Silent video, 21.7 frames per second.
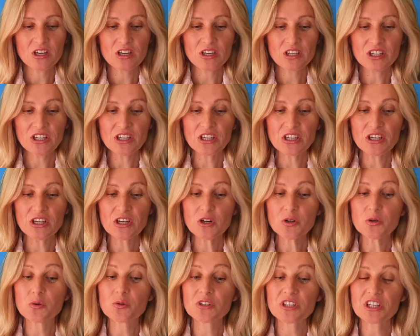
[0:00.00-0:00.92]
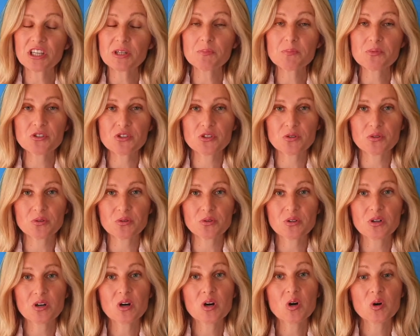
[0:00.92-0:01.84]
He who keeps
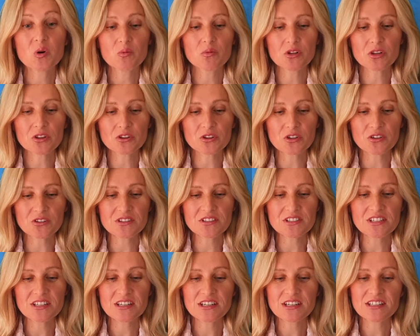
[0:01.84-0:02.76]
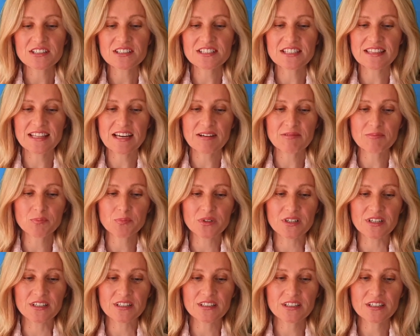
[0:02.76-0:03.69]
you will not
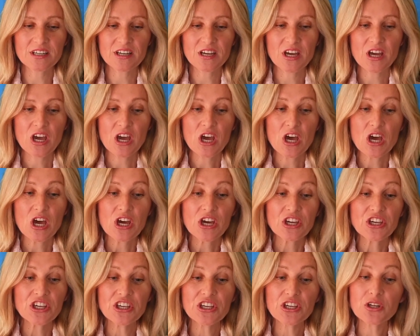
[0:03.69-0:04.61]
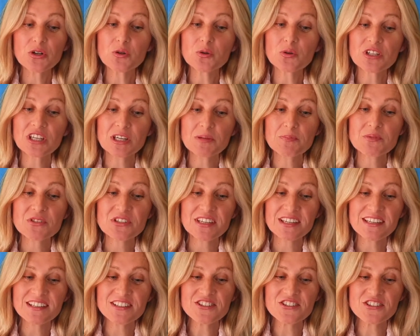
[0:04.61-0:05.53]
slumber. He who
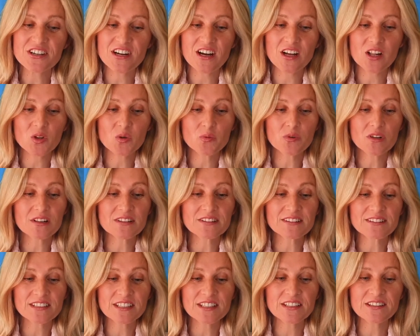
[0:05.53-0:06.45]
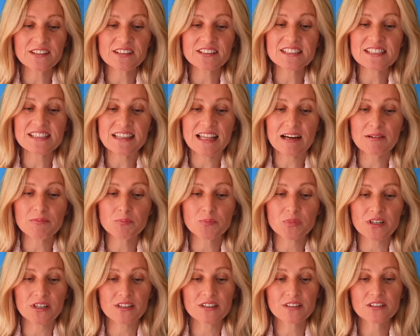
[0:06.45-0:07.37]
keeps Israel will neither
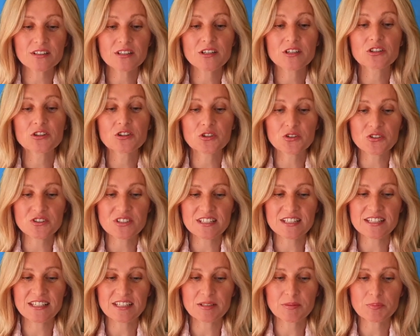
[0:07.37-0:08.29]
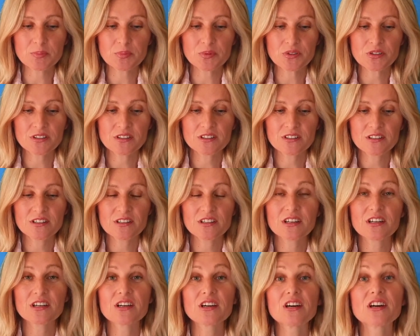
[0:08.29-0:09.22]
slumber nor sleep.
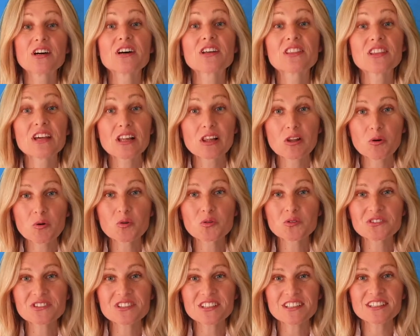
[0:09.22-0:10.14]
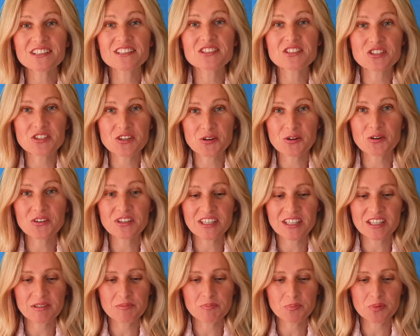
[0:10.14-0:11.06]
The Lord is your
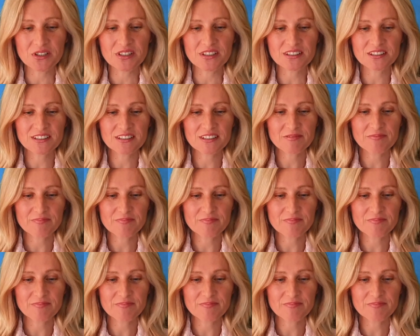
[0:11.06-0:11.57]
keeper.